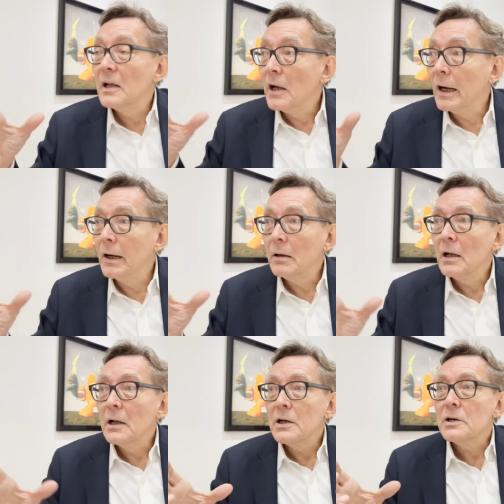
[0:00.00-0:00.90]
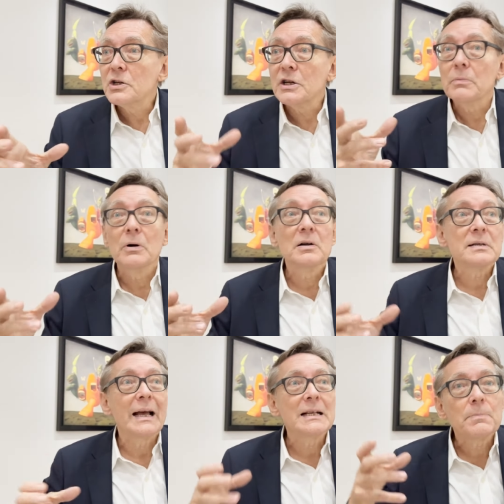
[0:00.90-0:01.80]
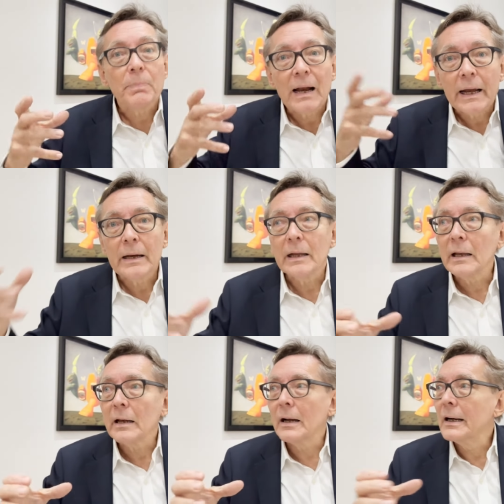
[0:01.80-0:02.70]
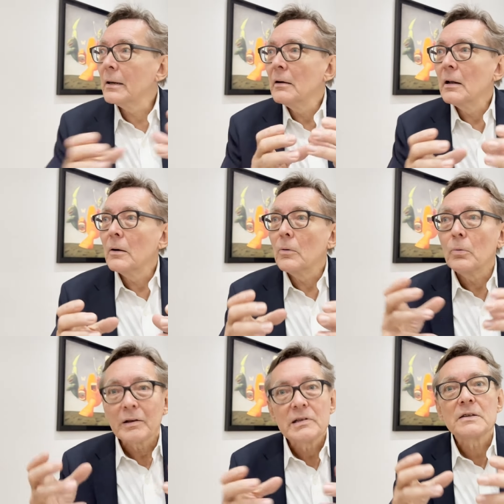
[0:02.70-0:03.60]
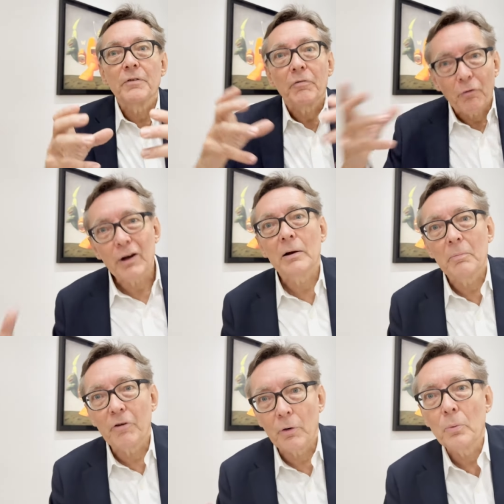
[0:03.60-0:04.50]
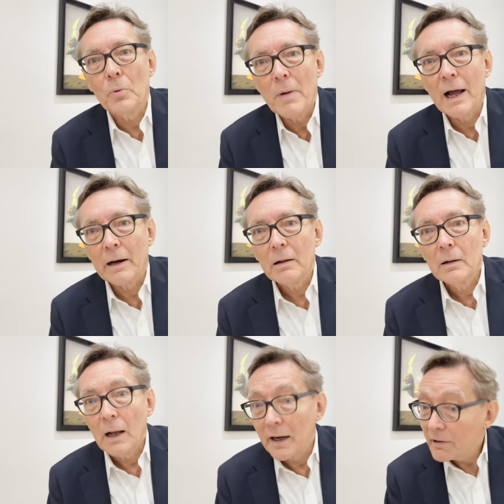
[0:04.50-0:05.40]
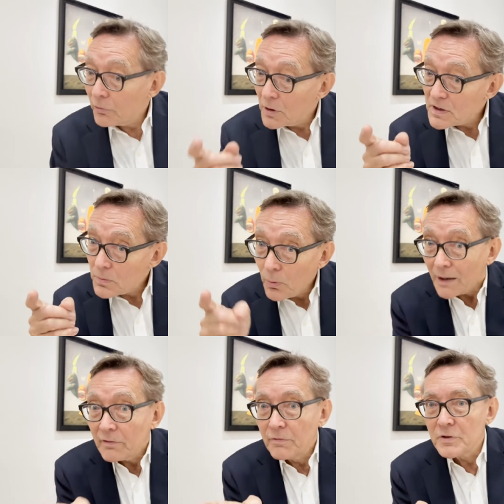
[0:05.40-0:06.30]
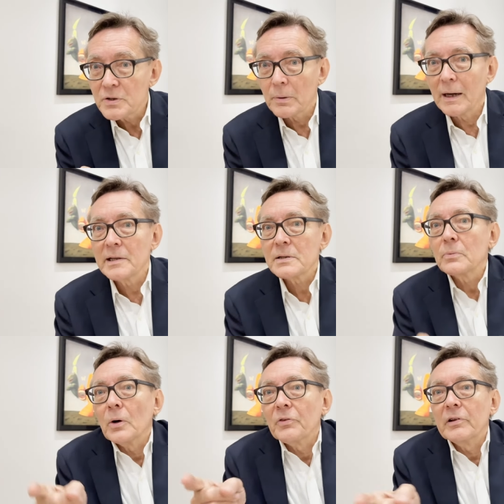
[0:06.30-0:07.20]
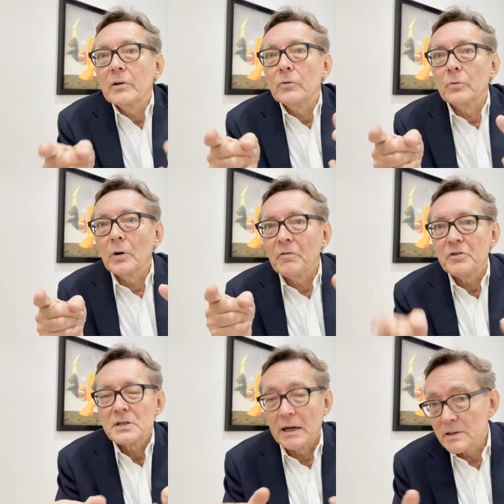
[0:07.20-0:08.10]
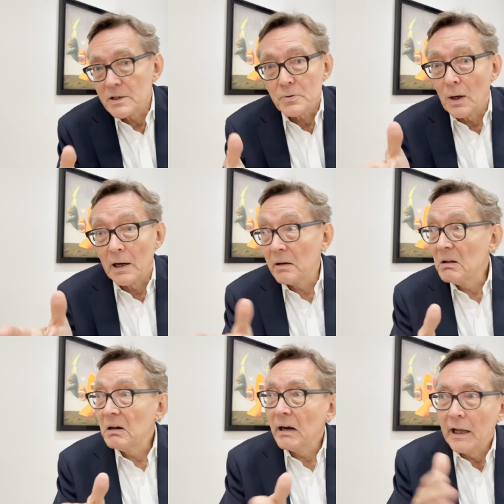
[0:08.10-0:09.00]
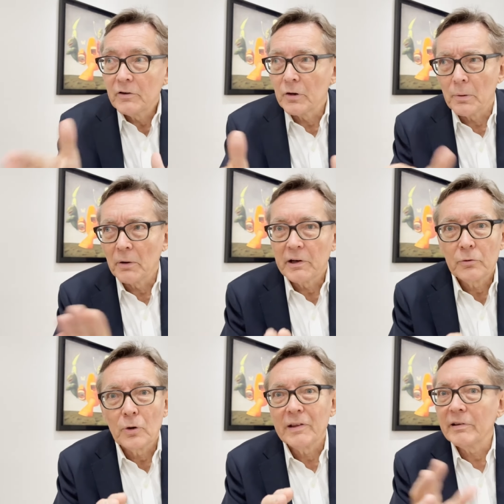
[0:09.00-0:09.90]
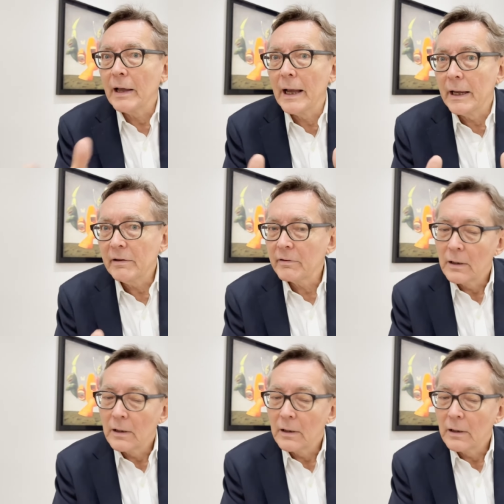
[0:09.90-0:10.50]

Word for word: uh, she was explaining uh, what is the freedom for a woman. And it was what the Surrealists wanted to emphasize. It's why later on in 28,